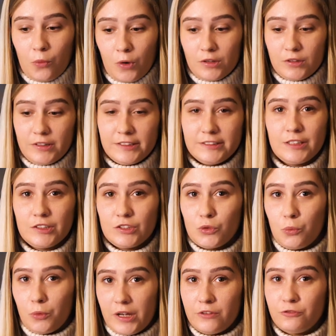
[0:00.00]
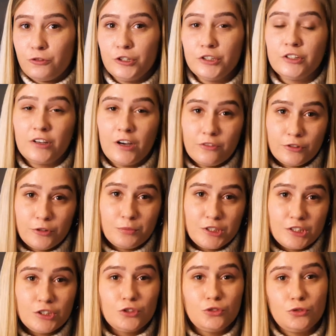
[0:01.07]
Well, this is a way for the
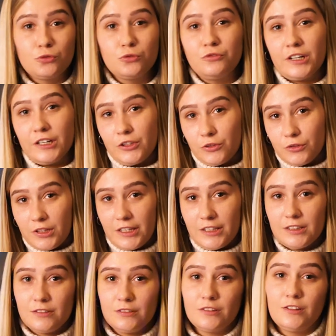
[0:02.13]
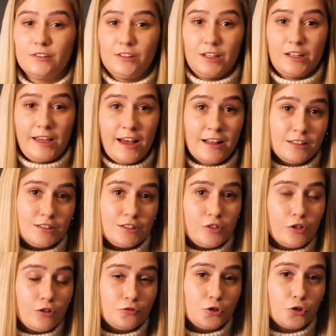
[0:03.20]
government to regulate the
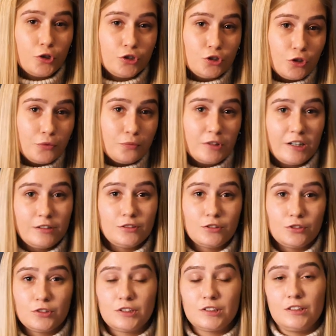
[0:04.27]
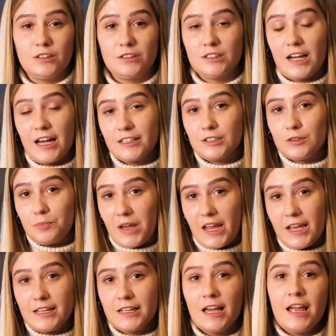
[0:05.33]
legality of short-term rentals, the tax
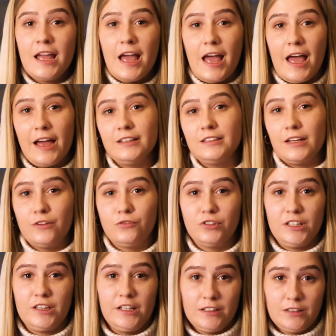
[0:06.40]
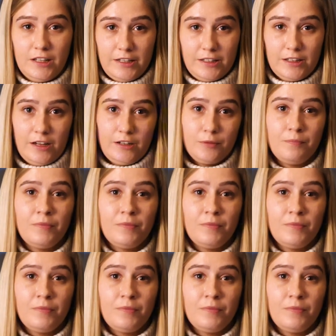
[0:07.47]
paying, and everything like that.